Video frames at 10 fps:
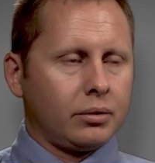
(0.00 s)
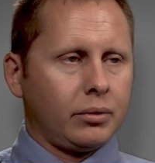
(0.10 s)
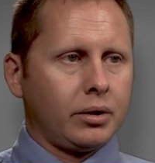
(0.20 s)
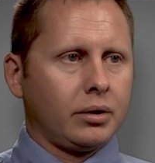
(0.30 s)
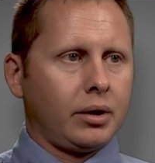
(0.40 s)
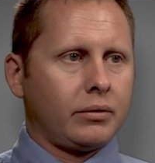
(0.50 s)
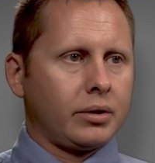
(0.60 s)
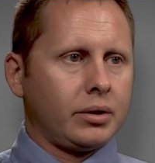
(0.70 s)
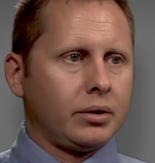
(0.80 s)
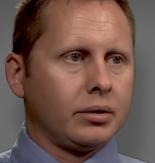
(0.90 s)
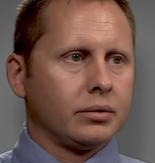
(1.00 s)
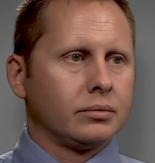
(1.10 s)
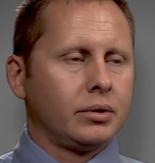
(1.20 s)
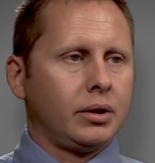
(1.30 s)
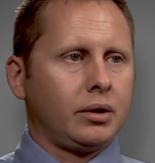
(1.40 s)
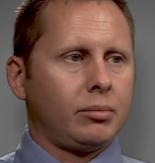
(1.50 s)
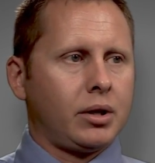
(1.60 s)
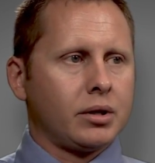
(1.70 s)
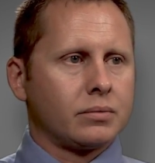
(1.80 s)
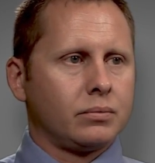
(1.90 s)
into winter every year,
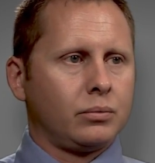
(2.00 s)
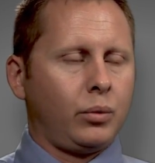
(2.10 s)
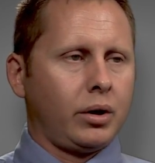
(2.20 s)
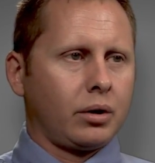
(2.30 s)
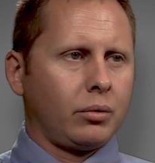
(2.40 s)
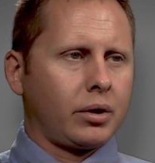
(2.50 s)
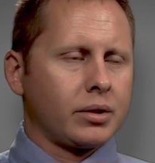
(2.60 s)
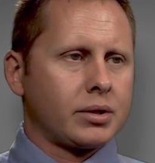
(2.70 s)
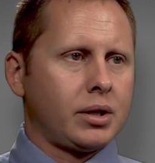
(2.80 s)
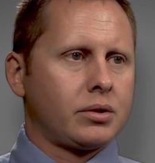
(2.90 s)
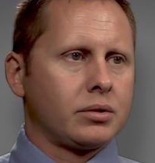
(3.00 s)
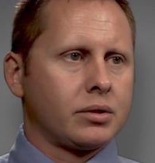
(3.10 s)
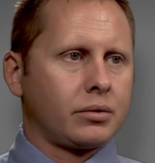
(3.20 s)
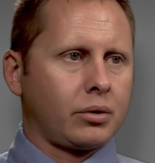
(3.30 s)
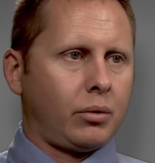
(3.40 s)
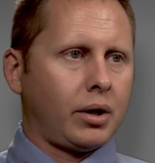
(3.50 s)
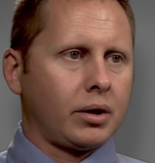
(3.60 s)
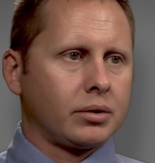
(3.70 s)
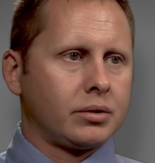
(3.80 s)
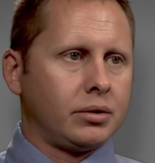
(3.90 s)
because we are one of the stations that's
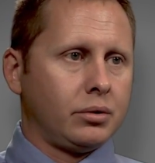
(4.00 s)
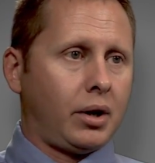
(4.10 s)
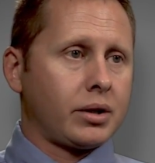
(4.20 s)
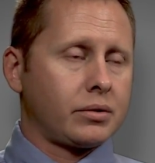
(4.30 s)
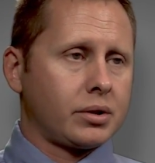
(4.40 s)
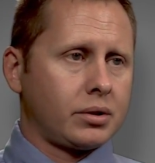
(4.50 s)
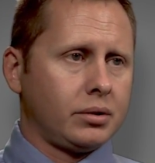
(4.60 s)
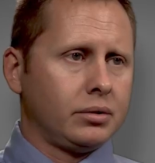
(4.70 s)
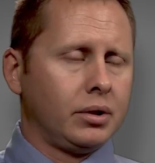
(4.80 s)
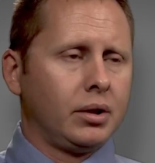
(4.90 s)
required to do ice rescue,